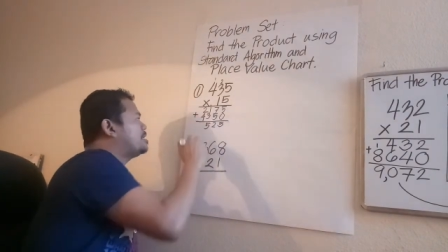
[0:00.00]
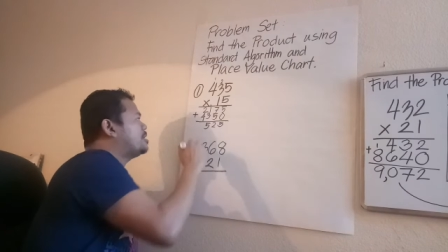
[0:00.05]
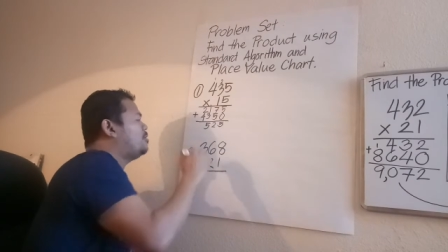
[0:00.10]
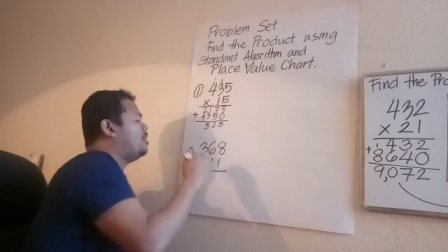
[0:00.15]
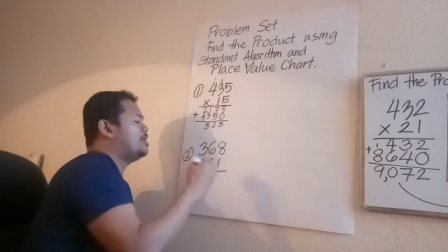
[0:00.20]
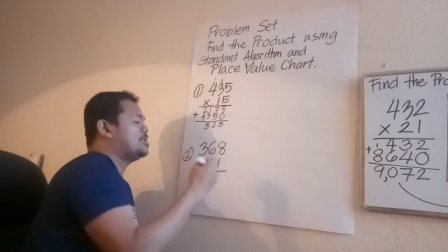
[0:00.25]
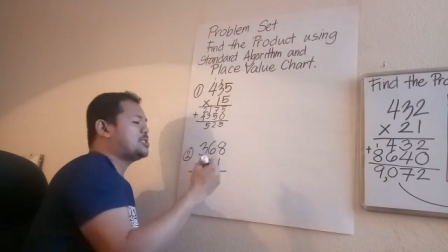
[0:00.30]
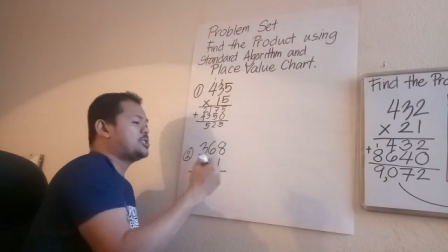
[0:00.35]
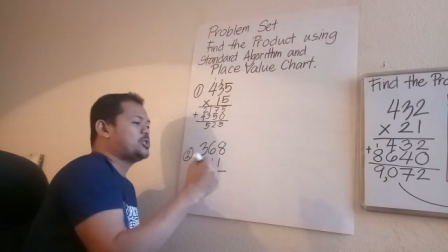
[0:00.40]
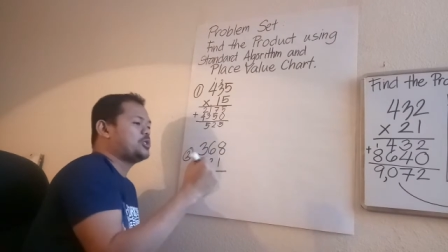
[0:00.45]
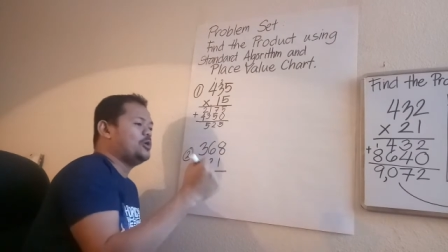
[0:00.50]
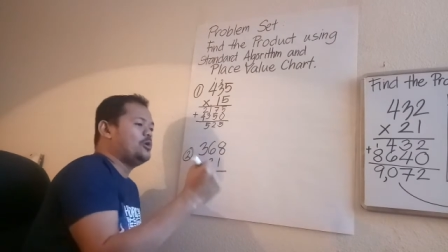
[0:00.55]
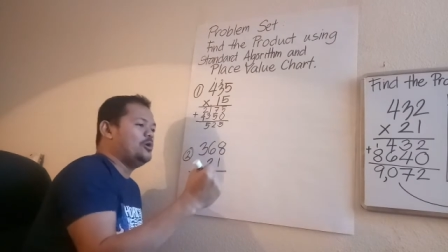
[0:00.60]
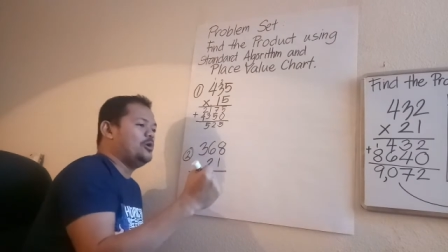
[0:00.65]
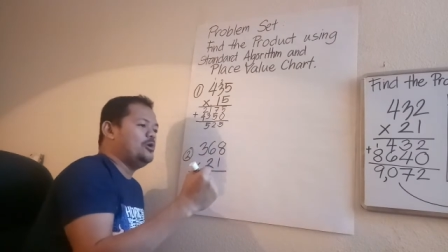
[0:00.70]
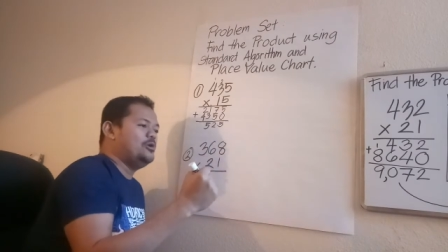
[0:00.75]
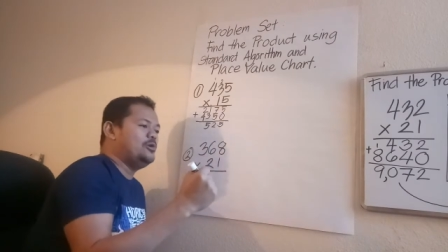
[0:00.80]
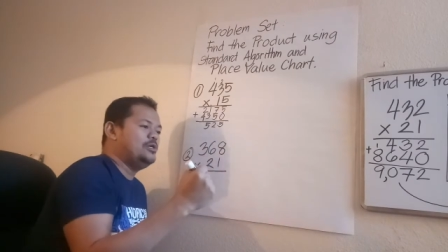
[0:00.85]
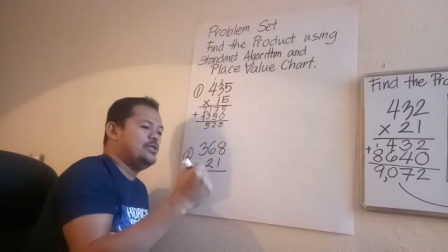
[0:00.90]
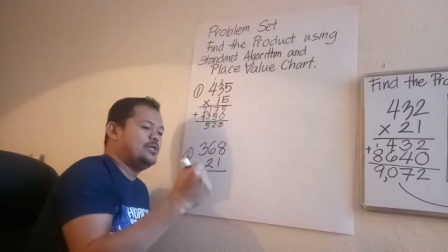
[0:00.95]
is equals
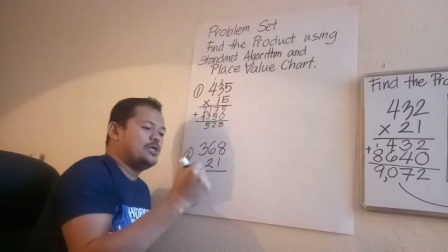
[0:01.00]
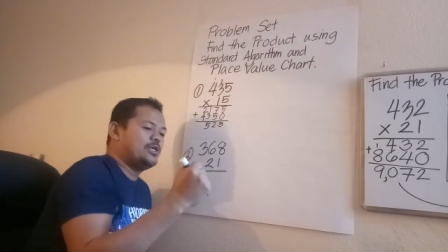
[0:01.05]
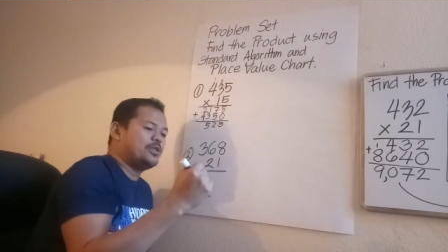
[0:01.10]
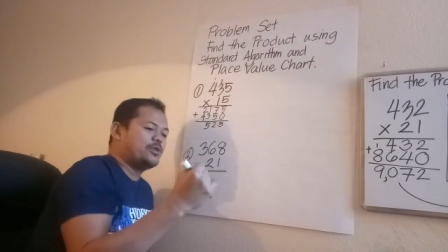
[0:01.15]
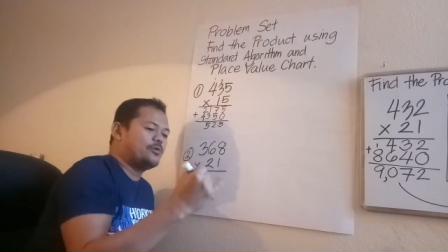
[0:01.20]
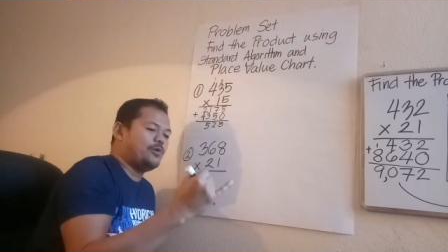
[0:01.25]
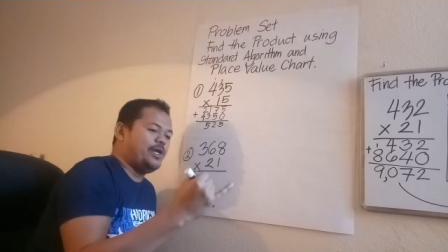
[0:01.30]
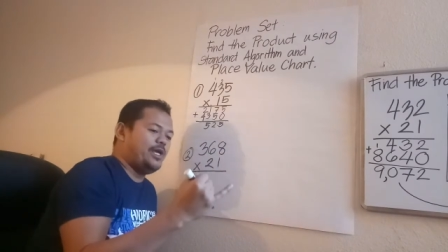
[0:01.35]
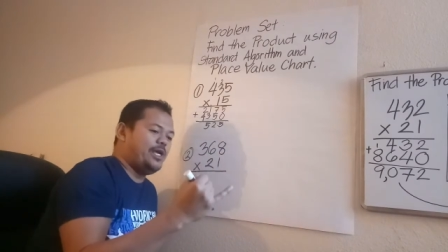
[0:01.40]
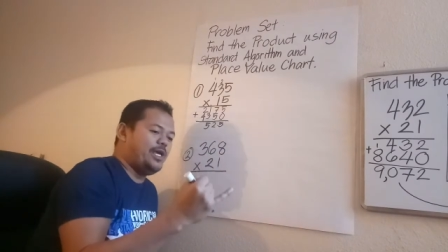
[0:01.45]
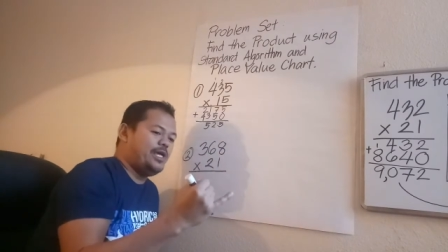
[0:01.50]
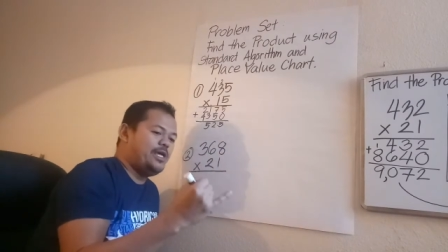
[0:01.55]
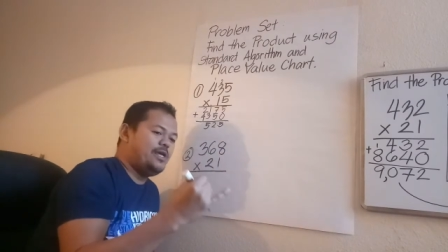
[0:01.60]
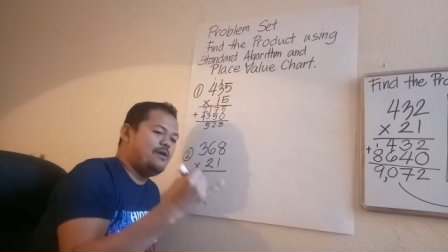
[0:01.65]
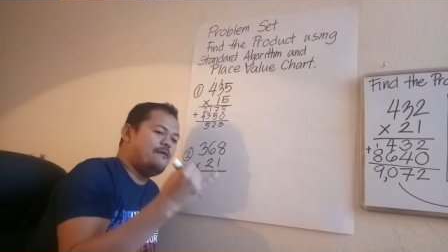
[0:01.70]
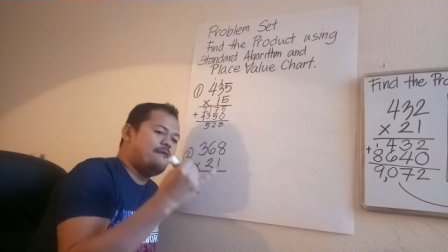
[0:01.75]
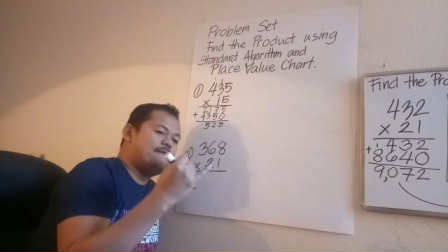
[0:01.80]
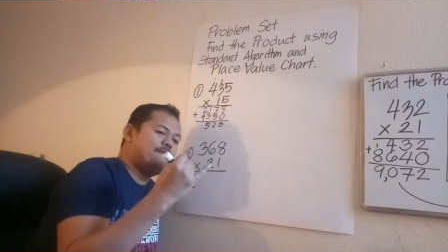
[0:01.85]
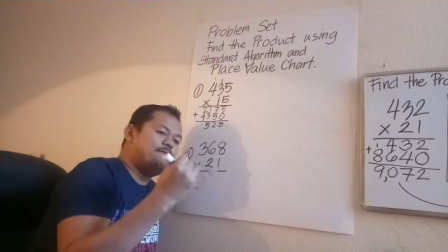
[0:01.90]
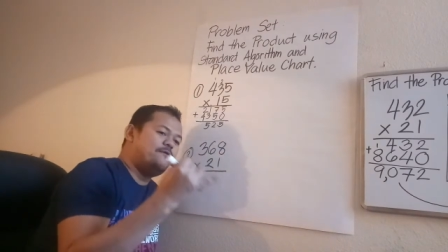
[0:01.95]
2, 3,
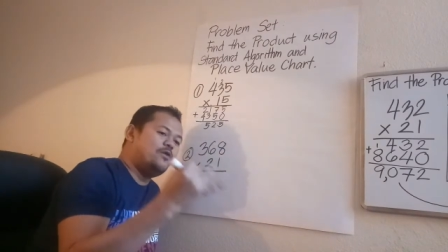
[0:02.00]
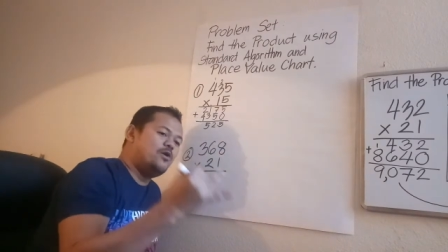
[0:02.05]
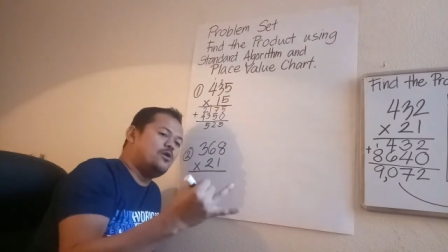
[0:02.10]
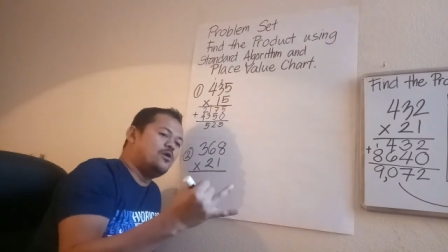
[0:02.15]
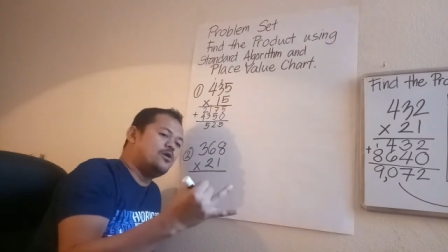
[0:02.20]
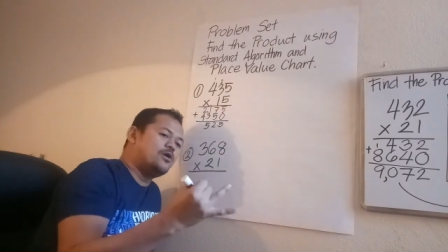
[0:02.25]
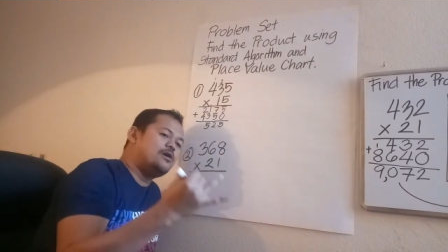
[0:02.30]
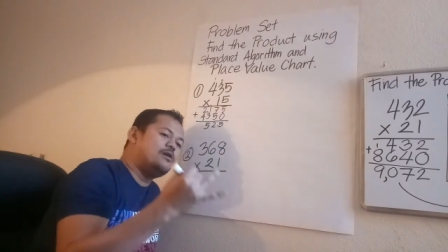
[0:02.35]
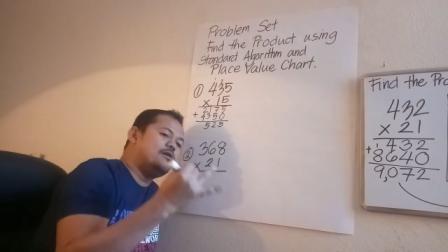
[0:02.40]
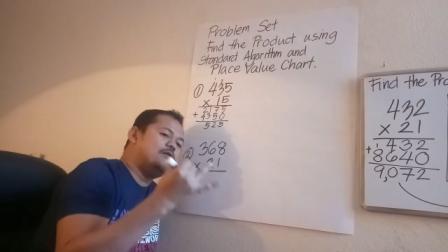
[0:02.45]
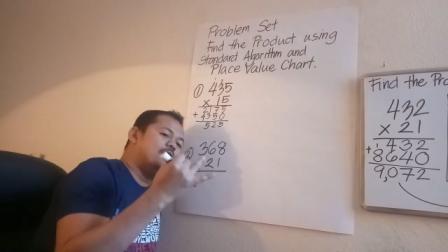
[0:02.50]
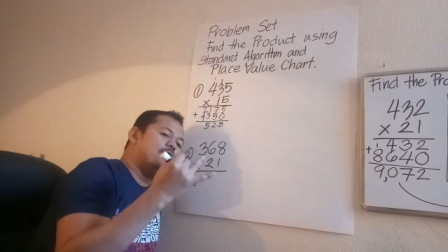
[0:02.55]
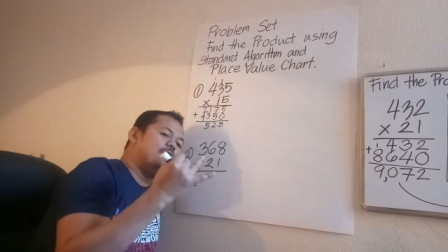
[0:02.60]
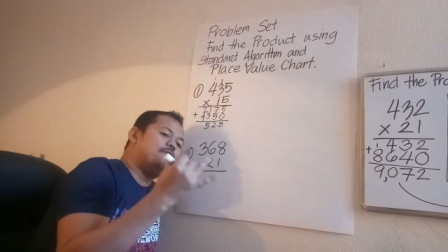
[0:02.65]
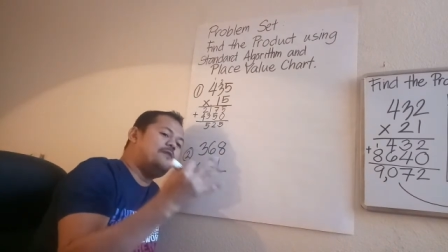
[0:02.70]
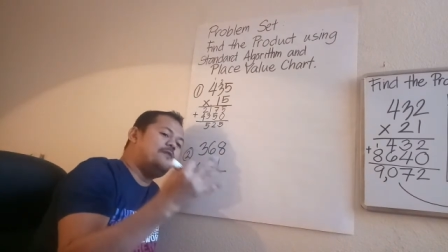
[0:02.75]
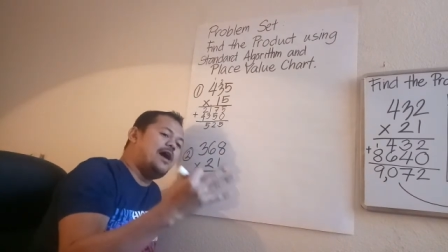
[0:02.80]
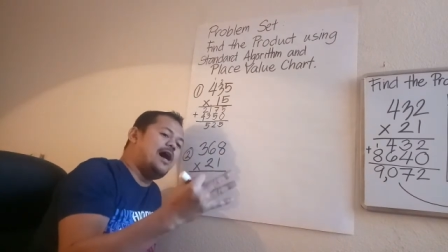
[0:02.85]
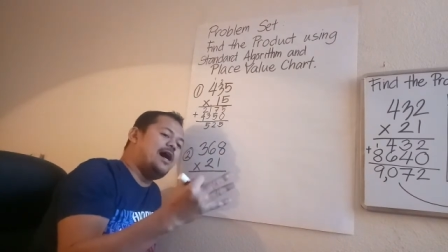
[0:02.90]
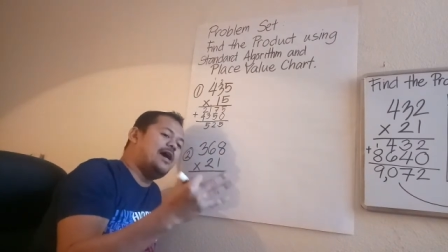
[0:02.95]
4,
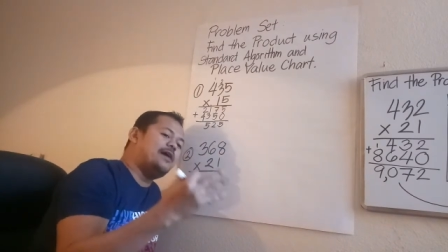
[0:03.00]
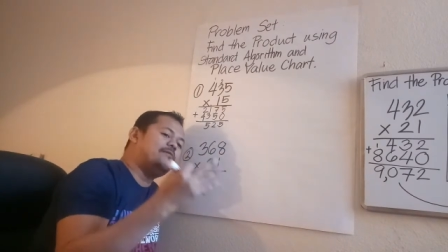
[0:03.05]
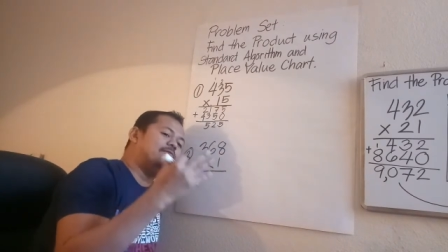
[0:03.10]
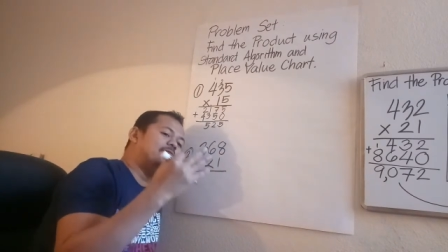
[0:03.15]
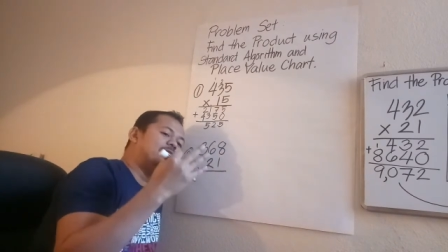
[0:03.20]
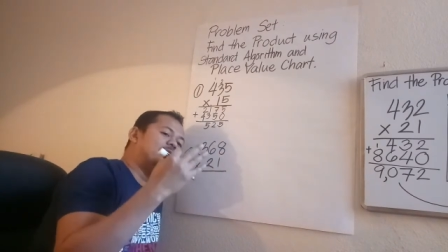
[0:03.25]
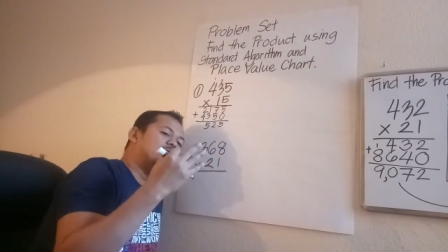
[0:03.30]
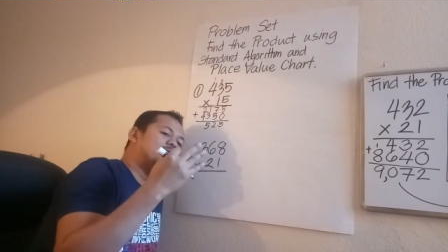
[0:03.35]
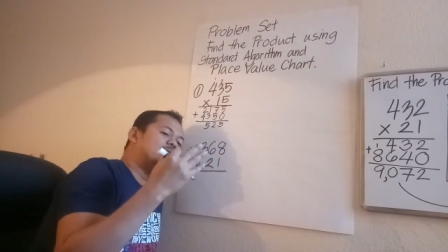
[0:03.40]
5,